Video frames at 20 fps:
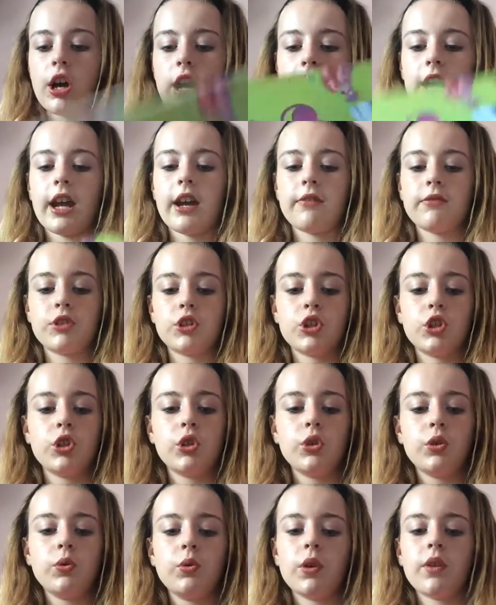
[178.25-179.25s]
I have
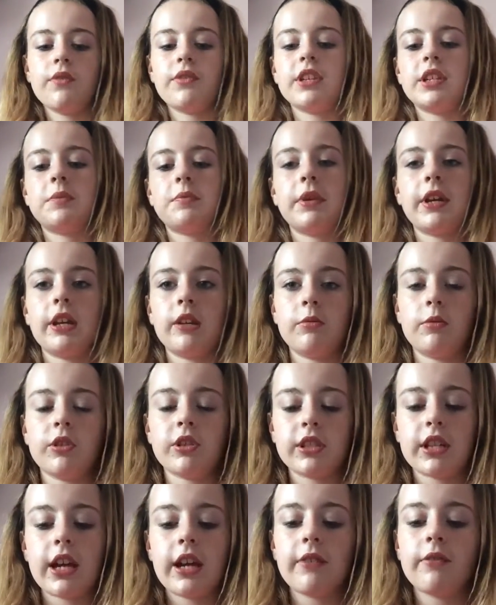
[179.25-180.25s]
2 of these piano
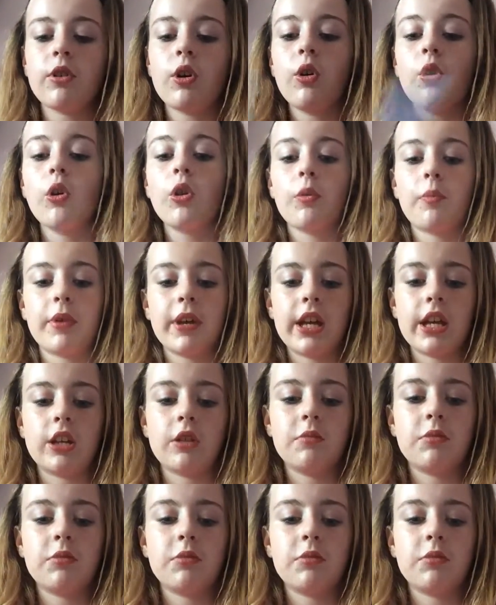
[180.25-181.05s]
books. I've got other piano